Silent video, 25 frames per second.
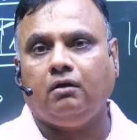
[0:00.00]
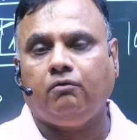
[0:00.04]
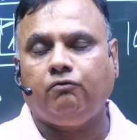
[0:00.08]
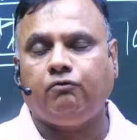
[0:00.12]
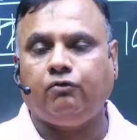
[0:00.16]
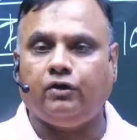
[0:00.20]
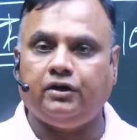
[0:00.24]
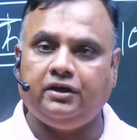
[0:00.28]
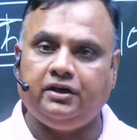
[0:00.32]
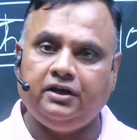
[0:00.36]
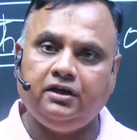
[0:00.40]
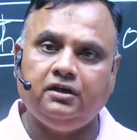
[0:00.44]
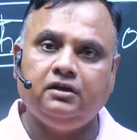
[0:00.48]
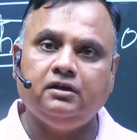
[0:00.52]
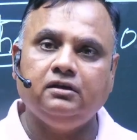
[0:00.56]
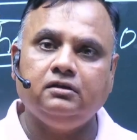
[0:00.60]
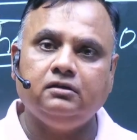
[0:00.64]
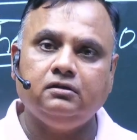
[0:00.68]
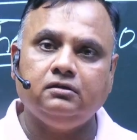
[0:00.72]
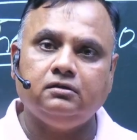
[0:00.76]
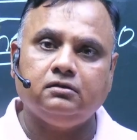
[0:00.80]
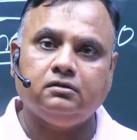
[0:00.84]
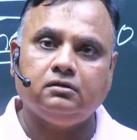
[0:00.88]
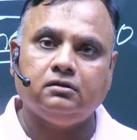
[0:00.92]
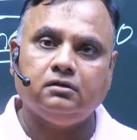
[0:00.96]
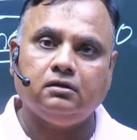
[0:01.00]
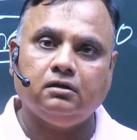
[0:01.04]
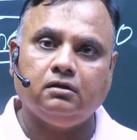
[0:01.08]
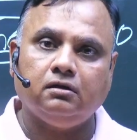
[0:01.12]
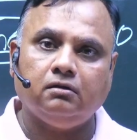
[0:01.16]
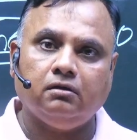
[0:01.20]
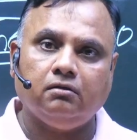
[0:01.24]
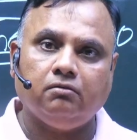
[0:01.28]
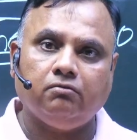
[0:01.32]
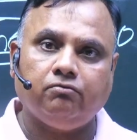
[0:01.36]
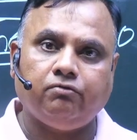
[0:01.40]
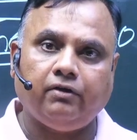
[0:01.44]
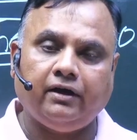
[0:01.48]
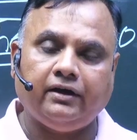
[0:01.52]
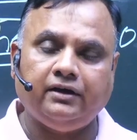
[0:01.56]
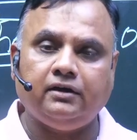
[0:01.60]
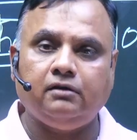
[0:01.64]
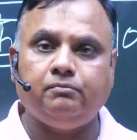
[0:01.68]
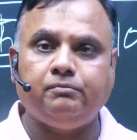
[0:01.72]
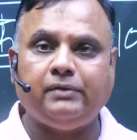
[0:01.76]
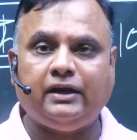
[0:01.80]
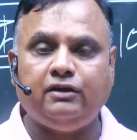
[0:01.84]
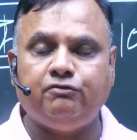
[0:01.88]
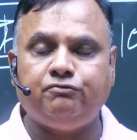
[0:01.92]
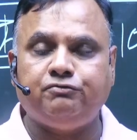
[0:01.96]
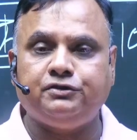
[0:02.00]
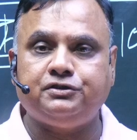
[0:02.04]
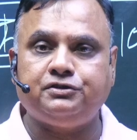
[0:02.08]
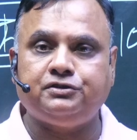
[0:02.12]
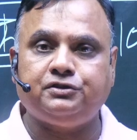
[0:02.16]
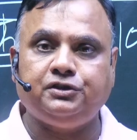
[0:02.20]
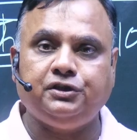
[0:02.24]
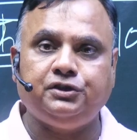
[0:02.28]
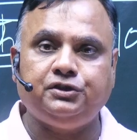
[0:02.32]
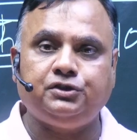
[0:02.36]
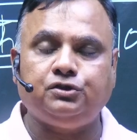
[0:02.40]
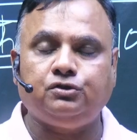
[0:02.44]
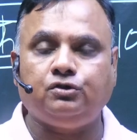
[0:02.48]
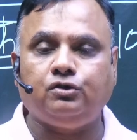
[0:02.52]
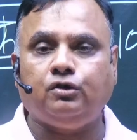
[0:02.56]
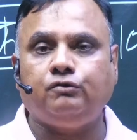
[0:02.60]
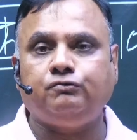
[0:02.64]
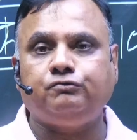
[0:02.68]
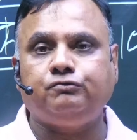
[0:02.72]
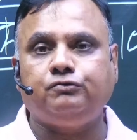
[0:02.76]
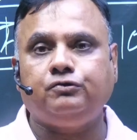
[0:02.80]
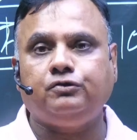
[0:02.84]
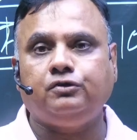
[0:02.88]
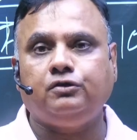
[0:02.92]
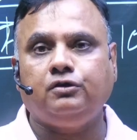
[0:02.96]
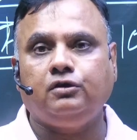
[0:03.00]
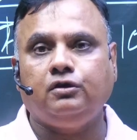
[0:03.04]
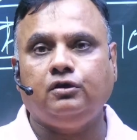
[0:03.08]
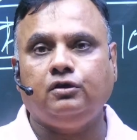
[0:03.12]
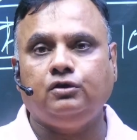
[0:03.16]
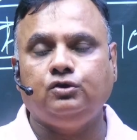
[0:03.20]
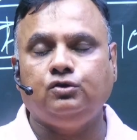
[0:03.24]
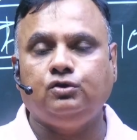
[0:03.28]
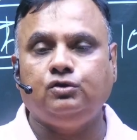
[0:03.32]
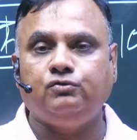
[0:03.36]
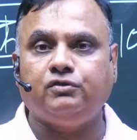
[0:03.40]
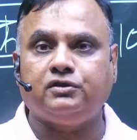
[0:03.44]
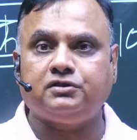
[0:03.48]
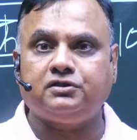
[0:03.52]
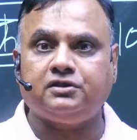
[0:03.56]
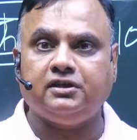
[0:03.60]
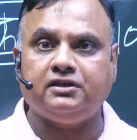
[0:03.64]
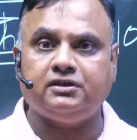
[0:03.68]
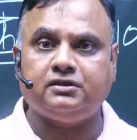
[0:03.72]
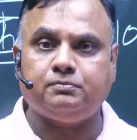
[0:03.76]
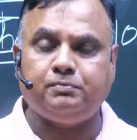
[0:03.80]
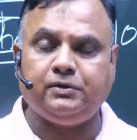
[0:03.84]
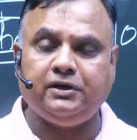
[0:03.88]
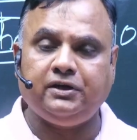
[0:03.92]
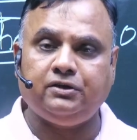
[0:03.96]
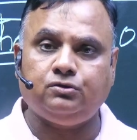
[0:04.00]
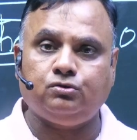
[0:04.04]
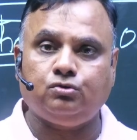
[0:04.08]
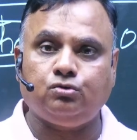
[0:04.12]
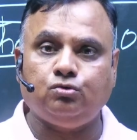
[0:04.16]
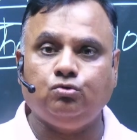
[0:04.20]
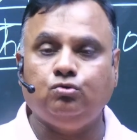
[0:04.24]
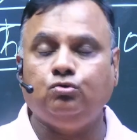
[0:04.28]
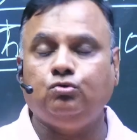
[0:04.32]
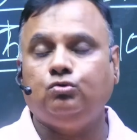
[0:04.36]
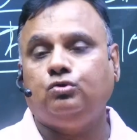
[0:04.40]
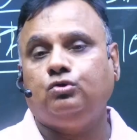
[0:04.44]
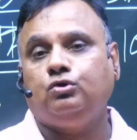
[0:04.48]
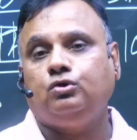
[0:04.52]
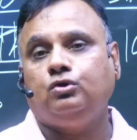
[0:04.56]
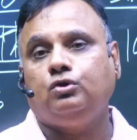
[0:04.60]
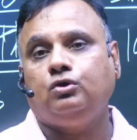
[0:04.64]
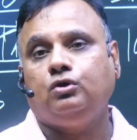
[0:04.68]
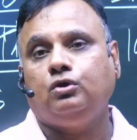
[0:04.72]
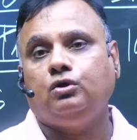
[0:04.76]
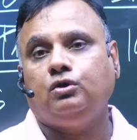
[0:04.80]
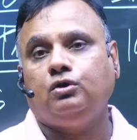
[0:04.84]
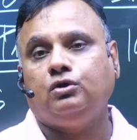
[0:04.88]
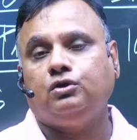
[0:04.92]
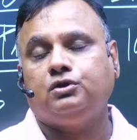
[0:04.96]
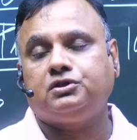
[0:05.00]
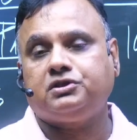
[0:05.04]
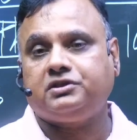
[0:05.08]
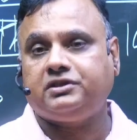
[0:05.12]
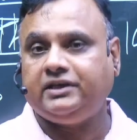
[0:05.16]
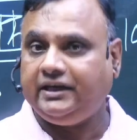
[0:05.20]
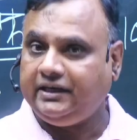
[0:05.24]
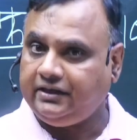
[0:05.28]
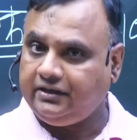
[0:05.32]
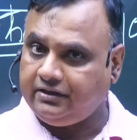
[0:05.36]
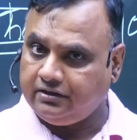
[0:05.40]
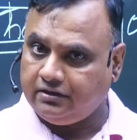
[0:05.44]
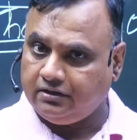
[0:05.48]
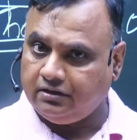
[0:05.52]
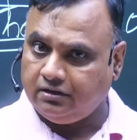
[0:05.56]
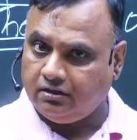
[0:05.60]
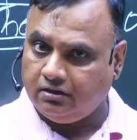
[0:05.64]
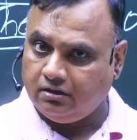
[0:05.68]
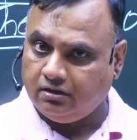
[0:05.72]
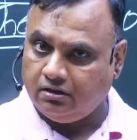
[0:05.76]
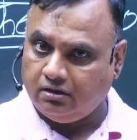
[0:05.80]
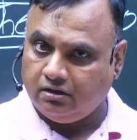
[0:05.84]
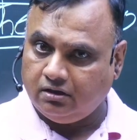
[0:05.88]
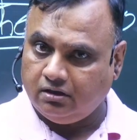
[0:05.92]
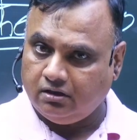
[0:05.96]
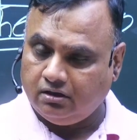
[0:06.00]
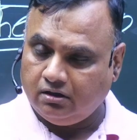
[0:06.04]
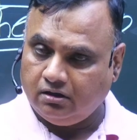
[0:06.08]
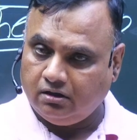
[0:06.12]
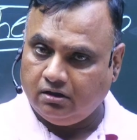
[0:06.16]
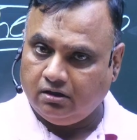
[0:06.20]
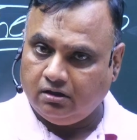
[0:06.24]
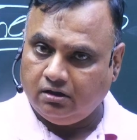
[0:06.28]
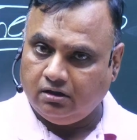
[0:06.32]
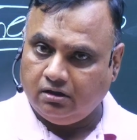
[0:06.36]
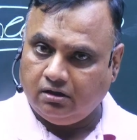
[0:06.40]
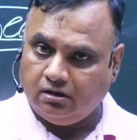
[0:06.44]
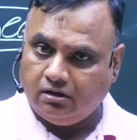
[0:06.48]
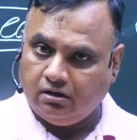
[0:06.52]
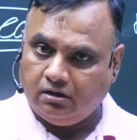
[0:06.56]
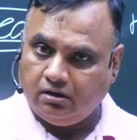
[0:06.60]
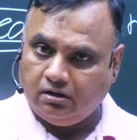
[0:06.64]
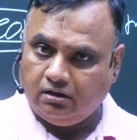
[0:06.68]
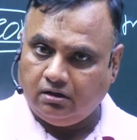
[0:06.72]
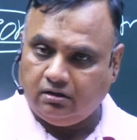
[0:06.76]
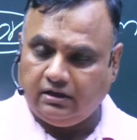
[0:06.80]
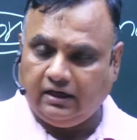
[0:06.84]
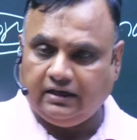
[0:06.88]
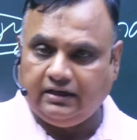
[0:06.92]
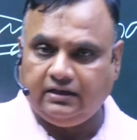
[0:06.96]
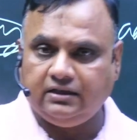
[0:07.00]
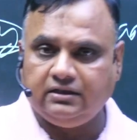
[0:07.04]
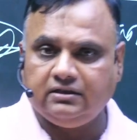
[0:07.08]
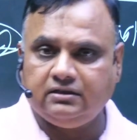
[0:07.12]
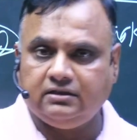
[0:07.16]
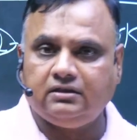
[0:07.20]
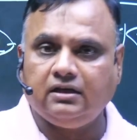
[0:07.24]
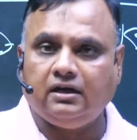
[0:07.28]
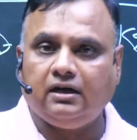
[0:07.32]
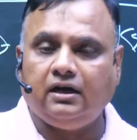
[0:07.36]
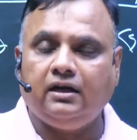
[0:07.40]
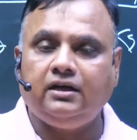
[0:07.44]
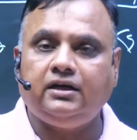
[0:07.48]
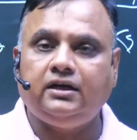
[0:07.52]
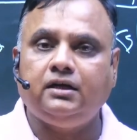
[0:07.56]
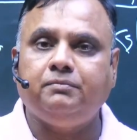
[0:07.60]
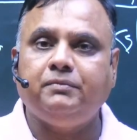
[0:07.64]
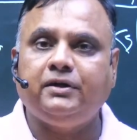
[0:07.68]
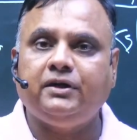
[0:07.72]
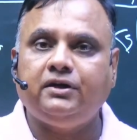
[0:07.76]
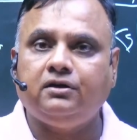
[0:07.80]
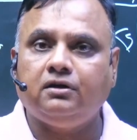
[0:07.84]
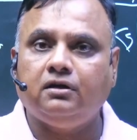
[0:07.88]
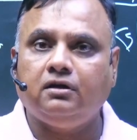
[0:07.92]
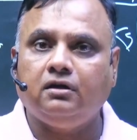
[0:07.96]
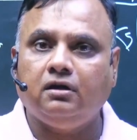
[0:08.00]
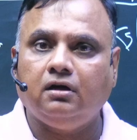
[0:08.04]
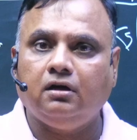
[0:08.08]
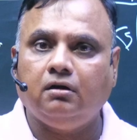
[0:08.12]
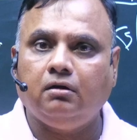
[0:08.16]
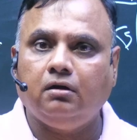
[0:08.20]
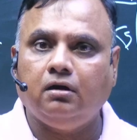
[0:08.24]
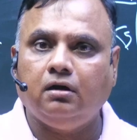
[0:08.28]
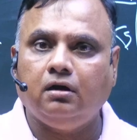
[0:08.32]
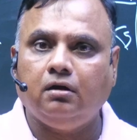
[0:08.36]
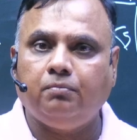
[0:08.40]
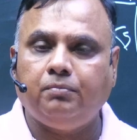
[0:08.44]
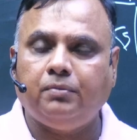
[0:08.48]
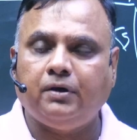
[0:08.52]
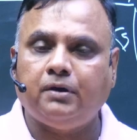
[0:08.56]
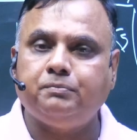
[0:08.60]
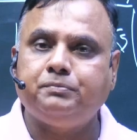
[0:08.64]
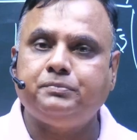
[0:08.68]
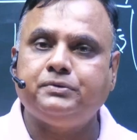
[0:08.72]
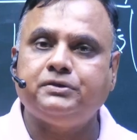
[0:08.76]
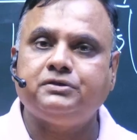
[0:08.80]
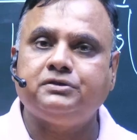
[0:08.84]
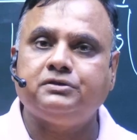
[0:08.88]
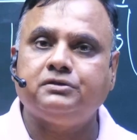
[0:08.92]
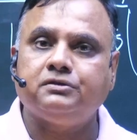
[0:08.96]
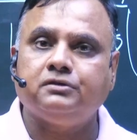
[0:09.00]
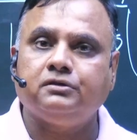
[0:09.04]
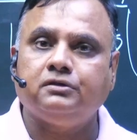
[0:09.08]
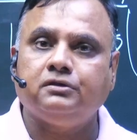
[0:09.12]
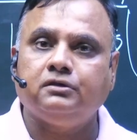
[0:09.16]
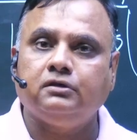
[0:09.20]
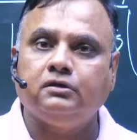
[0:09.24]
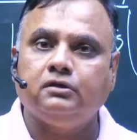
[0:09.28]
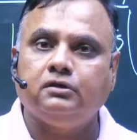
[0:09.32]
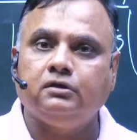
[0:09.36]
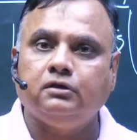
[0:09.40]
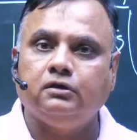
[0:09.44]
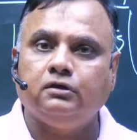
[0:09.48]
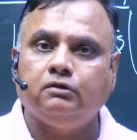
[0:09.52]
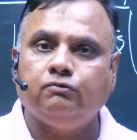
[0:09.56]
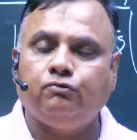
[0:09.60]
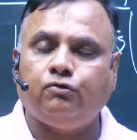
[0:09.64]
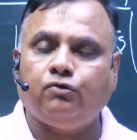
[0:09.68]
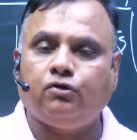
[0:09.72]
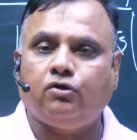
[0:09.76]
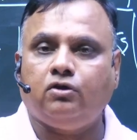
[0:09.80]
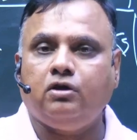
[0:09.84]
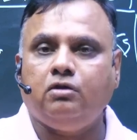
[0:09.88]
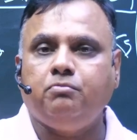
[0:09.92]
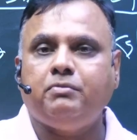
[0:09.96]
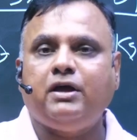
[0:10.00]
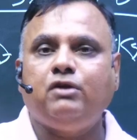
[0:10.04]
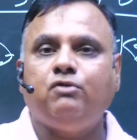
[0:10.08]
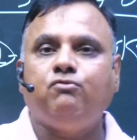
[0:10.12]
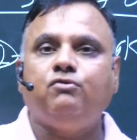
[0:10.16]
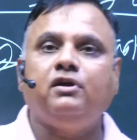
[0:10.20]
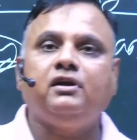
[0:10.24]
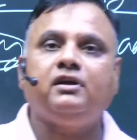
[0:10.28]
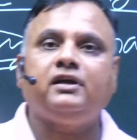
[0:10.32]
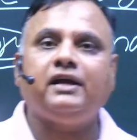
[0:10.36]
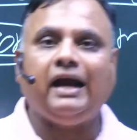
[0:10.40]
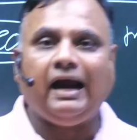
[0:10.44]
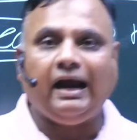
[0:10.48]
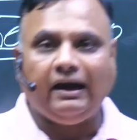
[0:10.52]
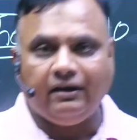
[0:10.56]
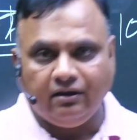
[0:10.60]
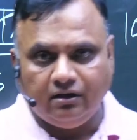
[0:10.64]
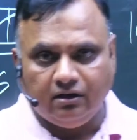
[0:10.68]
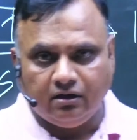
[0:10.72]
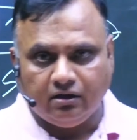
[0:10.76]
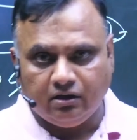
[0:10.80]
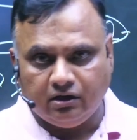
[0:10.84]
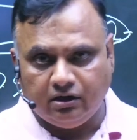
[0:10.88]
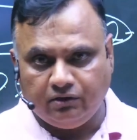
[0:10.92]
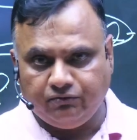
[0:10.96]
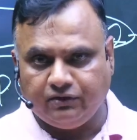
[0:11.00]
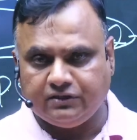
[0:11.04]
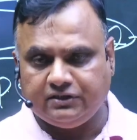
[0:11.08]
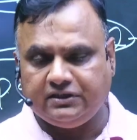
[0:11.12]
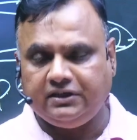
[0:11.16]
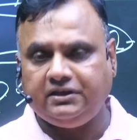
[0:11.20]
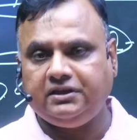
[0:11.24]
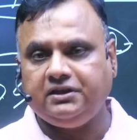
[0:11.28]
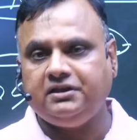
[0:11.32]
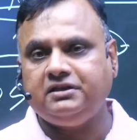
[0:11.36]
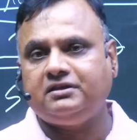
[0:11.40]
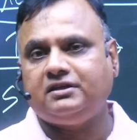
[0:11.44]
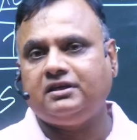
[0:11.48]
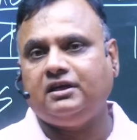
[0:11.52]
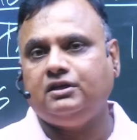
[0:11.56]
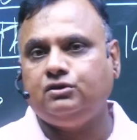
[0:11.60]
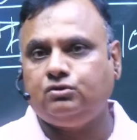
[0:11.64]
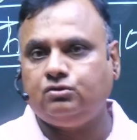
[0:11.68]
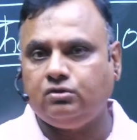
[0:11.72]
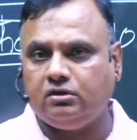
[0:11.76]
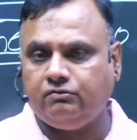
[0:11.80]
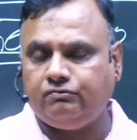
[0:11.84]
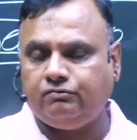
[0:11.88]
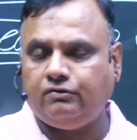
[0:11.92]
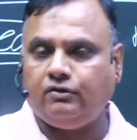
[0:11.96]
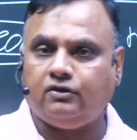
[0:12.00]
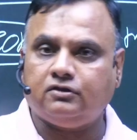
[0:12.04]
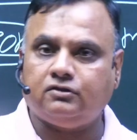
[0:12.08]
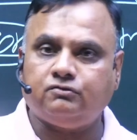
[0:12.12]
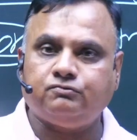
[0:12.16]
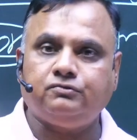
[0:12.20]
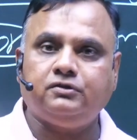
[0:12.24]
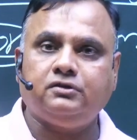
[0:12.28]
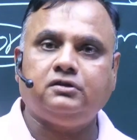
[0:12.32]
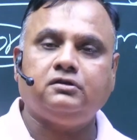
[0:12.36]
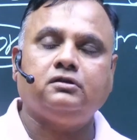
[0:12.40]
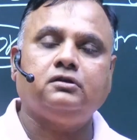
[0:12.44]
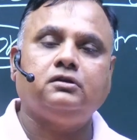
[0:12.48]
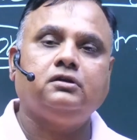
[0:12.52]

For Hegel, final manifestation of universal spirit through state, that is the ultimate purpose. For Immanuel Kant, he was 18th century philosopher,